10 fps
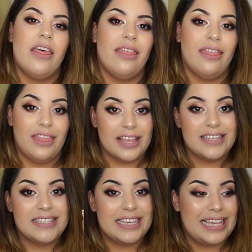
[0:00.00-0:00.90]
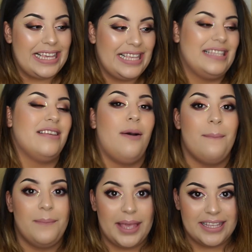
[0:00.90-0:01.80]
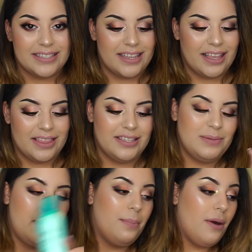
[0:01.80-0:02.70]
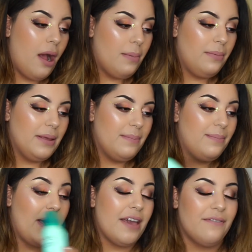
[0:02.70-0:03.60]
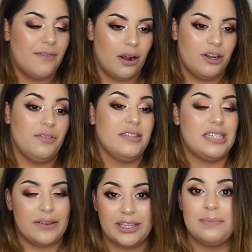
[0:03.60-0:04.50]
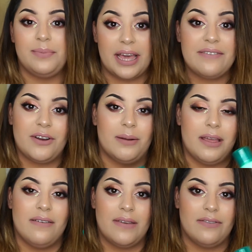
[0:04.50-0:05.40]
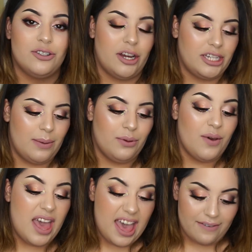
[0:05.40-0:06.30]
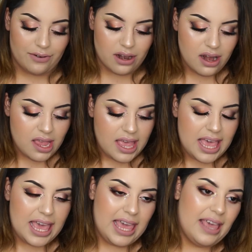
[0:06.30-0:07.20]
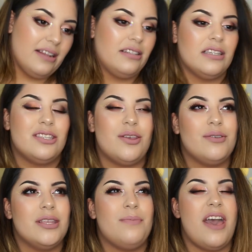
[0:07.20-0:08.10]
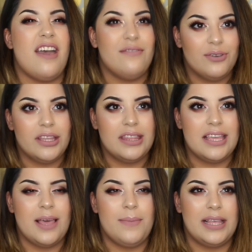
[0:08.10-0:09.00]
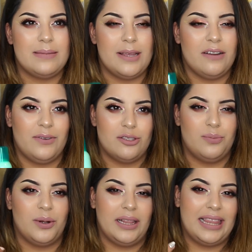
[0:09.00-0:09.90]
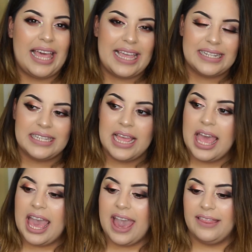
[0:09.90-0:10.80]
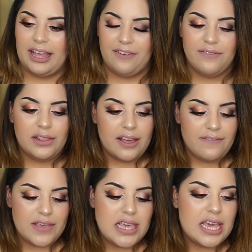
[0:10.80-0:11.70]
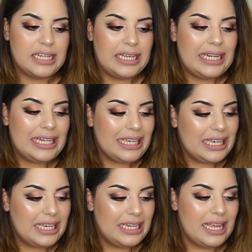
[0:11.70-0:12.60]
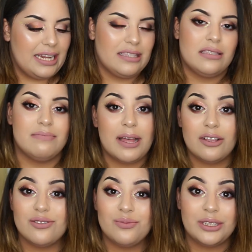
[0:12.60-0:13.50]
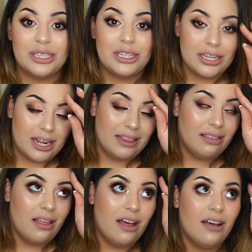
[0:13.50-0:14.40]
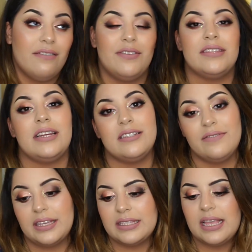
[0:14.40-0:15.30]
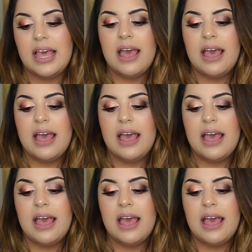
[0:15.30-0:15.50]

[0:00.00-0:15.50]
This is amazing. This is probably by far, no, this is definitely by far my favorite dry shampoo ever. It soaks up everything. It makes my hair feel super light and like fluffy and clean, and it smells really good. I love the scent of this.